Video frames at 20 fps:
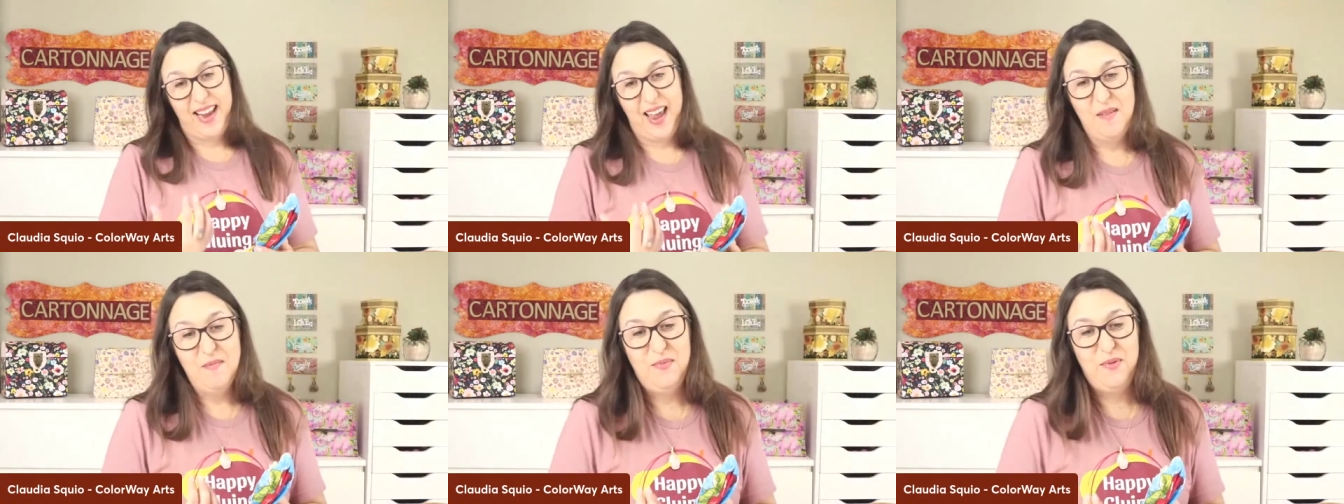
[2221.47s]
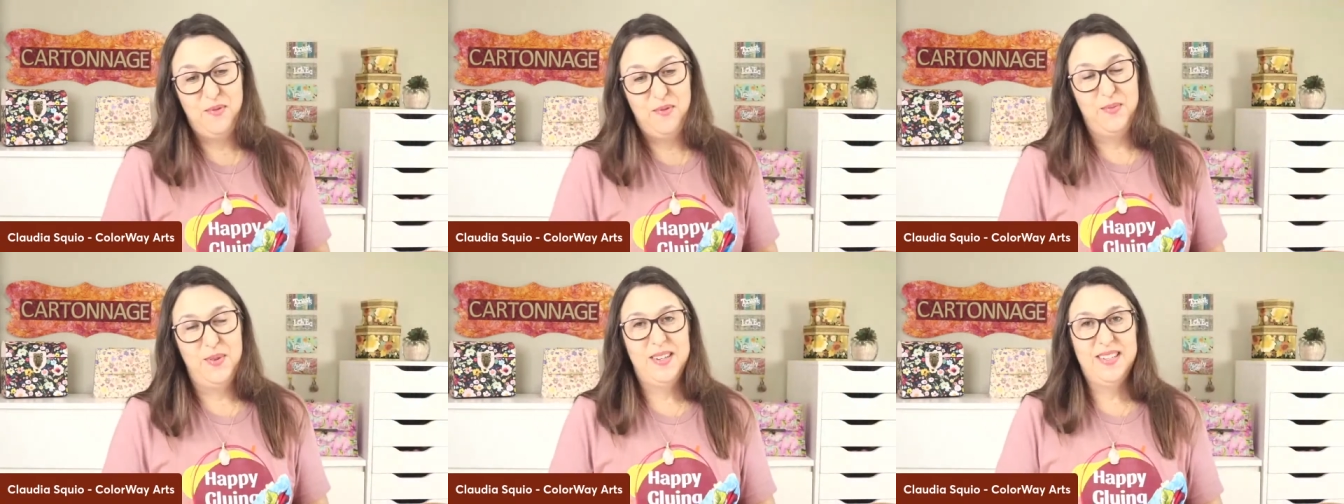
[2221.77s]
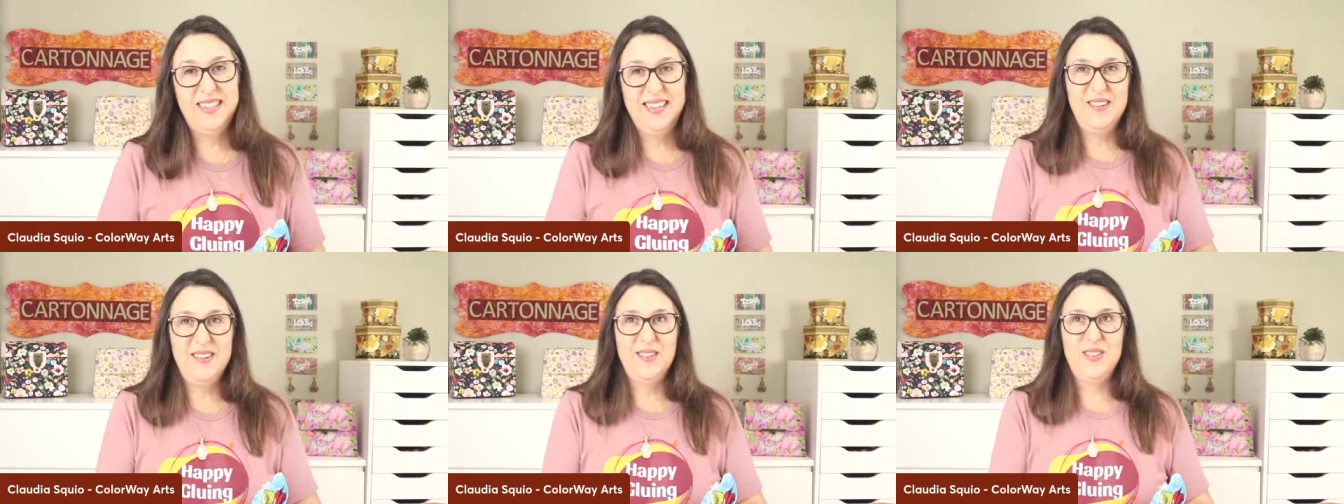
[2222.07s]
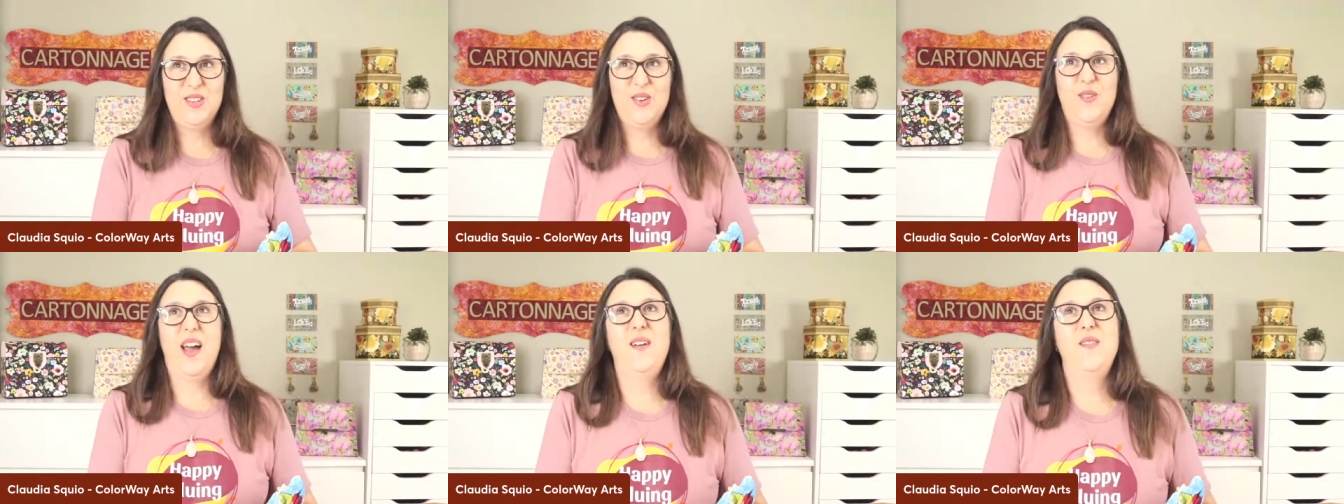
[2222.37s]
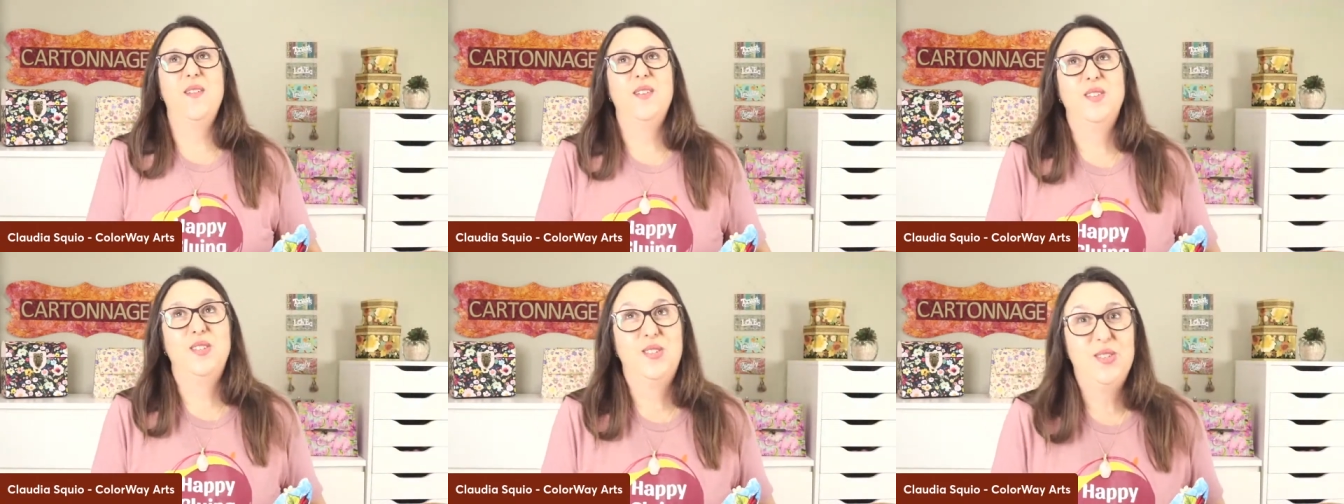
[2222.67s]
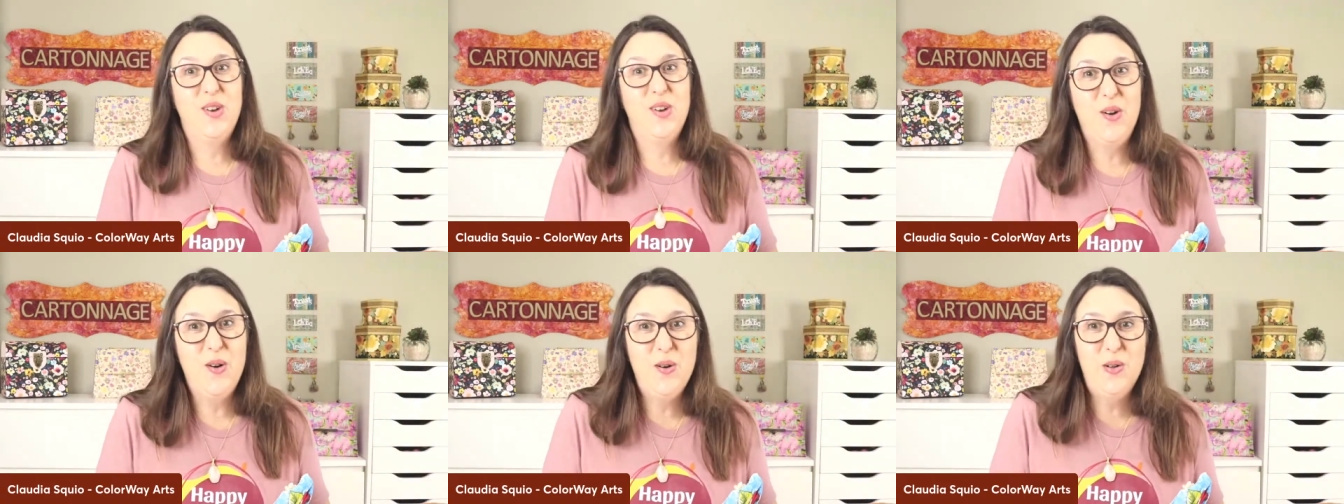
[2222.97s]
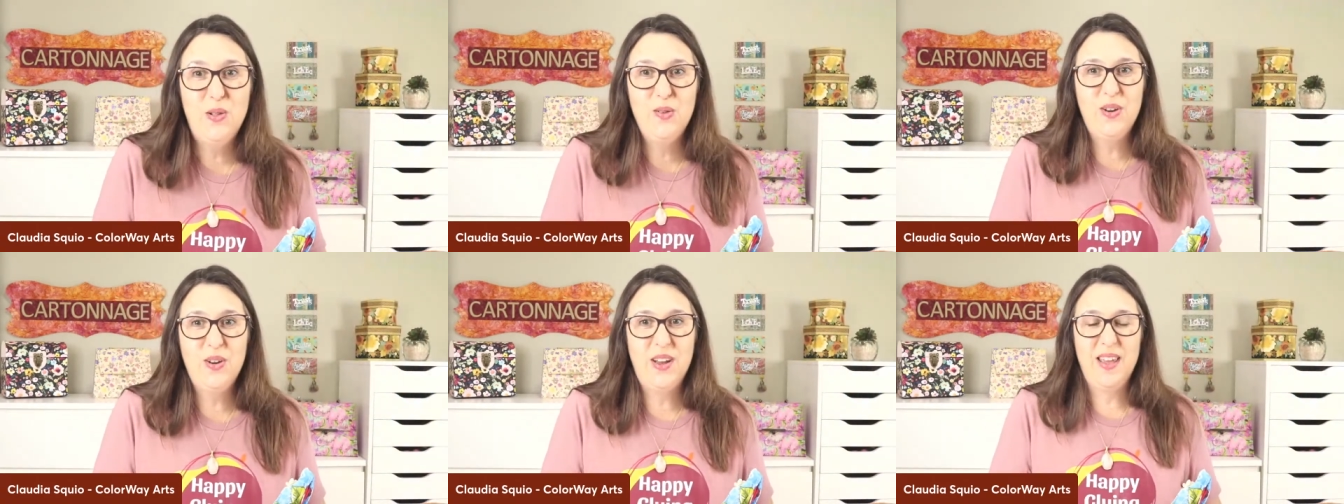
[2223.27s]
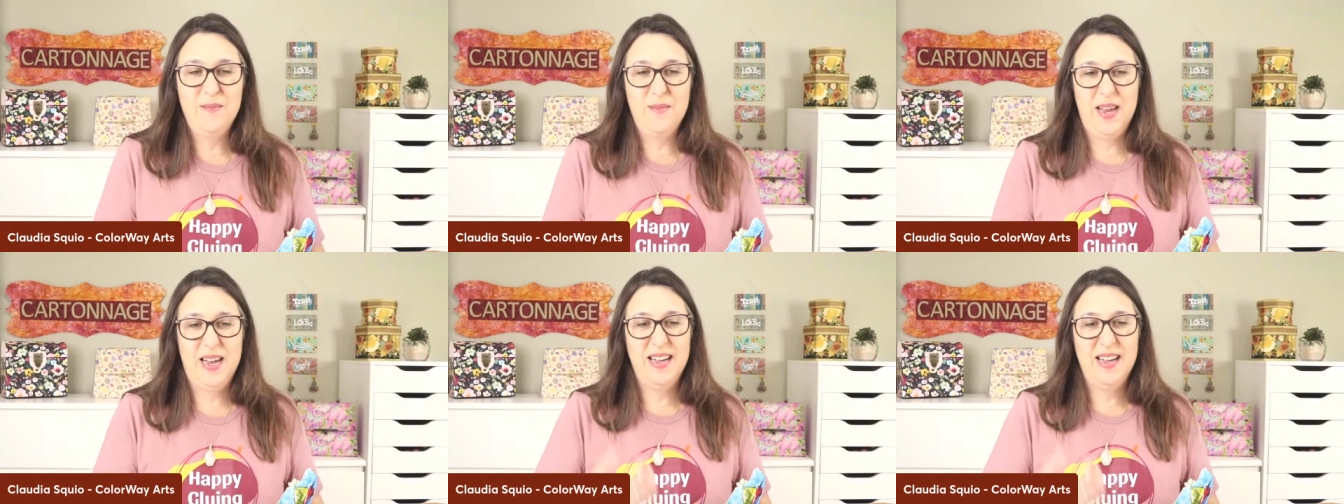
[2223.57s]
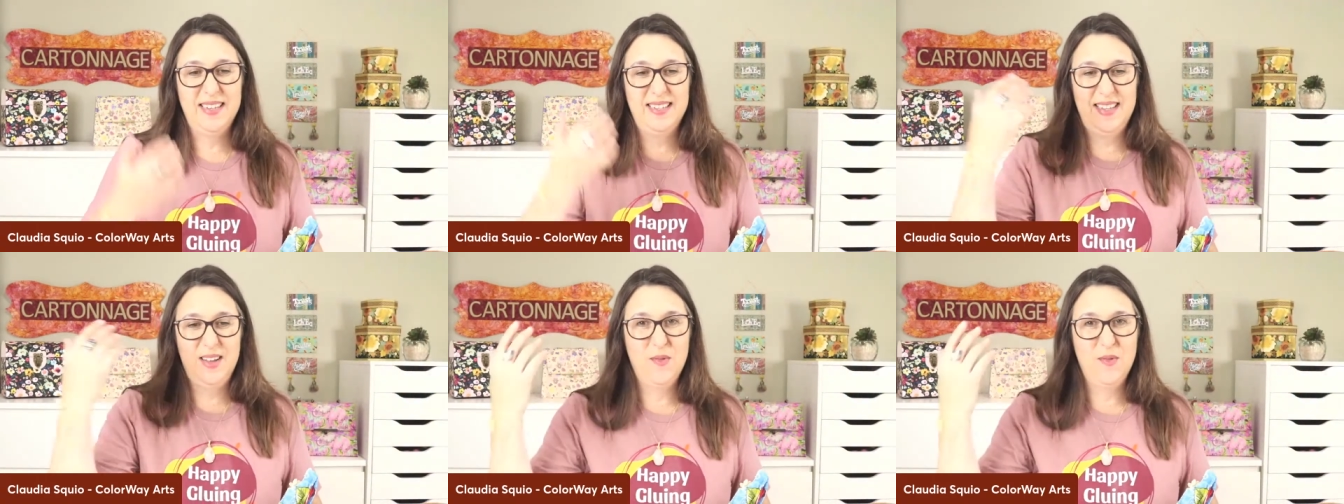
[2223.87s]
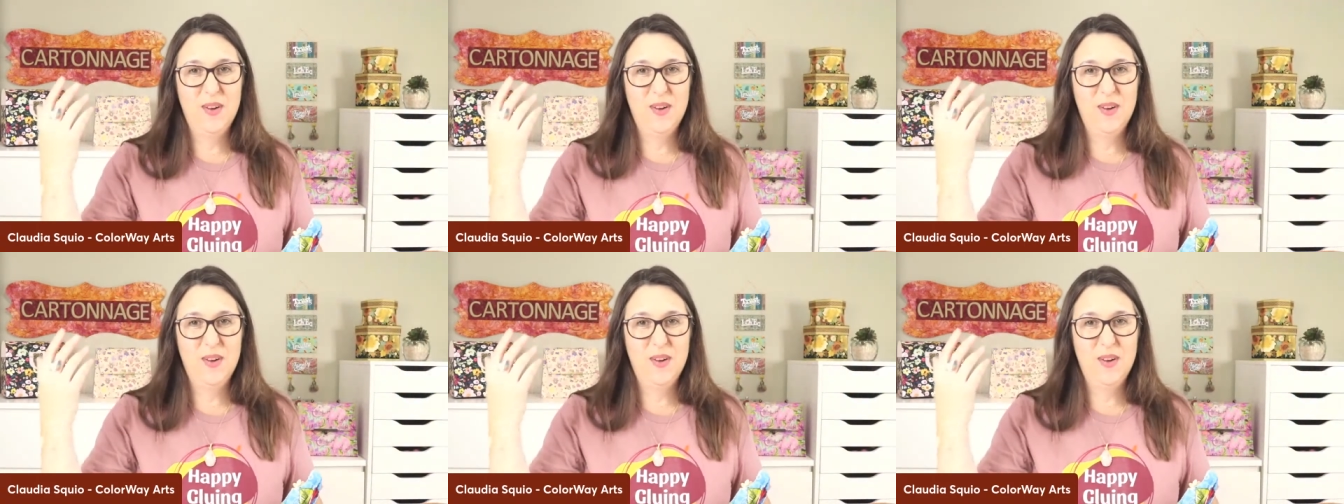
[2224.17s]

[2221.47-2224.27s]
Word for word: came from Brazil, so I was so looking because the